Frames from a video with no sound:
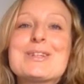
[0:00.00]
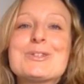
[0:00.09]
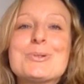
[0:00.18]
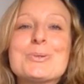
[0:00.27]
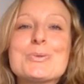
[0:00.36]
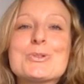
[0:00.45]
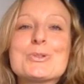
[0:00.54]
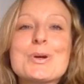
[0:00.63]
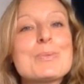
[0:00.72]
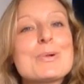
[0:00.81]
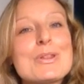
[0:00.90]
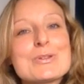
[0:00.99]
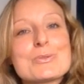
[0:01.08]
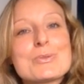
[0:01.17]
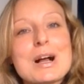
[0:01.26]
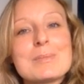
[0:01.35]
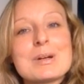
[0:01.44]
to stop all that
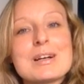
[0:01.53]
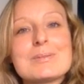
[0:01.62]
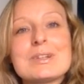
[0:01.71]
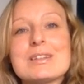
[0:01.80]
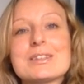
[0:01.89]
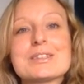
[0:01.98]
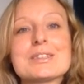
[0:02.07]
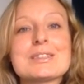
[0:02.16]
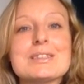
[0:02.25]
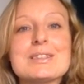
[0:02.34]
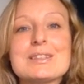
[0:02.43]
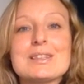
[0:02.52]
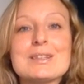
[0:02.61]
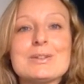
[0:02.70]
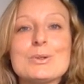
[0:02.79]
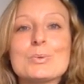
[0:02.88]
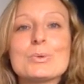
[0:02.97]
drama, whether it's in
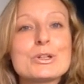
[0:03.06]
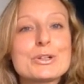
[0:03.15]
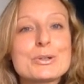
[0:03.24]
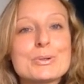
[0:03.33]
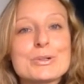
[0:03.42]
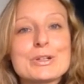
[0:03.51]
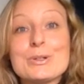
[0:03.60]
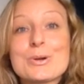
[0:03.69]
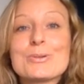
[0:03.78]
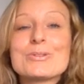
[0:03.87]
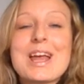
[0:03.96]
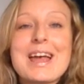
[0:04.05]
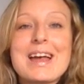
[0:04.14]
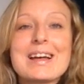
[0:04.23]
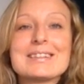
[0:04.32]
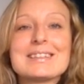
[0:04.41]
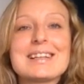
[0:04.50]
your work or in your own
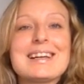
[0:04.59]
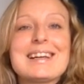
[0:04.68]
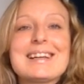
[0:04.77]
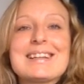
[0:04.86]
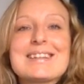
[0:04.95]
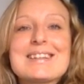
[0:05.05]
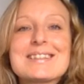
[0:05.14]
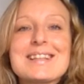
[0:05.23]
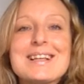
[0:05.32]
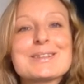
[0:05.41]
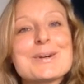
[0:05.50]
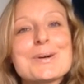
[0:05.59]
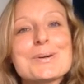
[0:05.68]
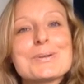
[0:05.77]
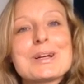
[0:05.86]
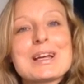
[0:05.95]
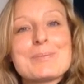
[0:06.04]
head. Just let
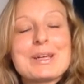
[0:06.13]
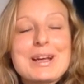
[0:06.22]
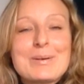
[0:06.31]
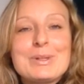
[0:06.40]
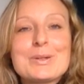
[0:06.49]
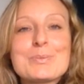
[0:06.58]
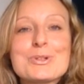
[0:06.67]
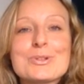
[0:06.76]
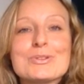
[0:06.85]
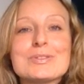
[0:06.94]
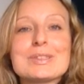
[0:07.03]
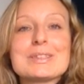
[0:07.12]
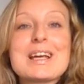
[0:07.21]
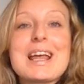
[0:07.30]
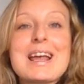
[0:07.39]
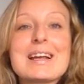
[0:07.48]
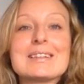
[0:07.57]
go and become the observer
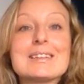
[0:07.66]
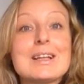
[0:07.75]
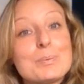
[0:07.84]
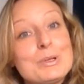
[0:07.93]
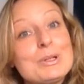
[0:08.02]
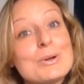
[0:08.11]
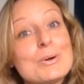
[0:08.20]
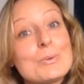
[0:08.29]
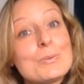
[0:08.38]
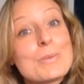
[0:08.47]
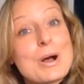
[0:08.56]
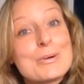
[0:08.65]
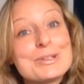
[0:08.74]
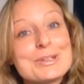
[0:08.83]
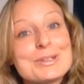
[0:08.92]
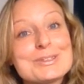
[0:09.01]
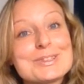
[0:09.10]
and let me know how it
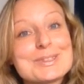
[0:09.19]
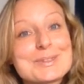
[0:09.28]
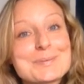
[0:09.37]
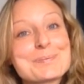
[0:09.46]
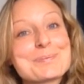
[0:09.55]
goes.